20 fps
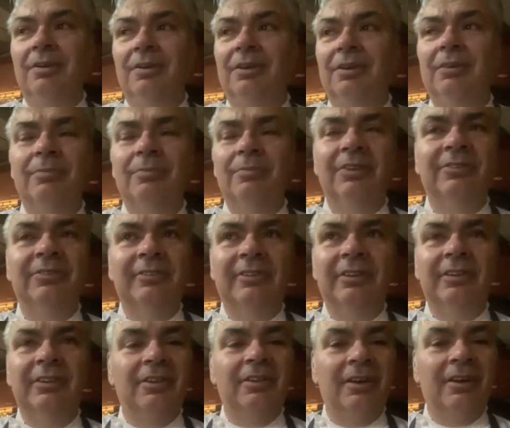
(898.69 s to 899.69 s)

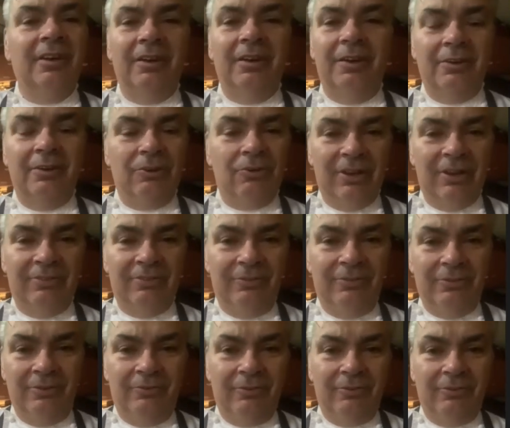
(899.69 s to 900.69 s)
immensely
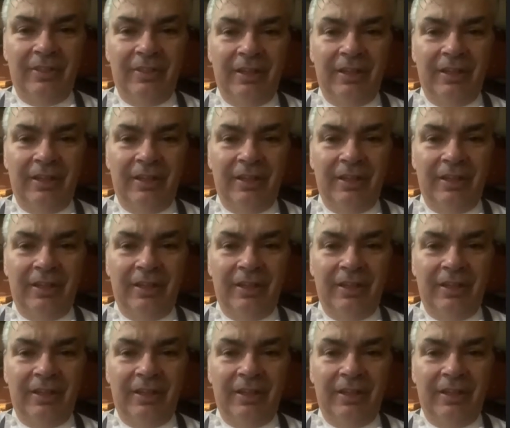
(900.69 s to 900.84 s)
grateful for that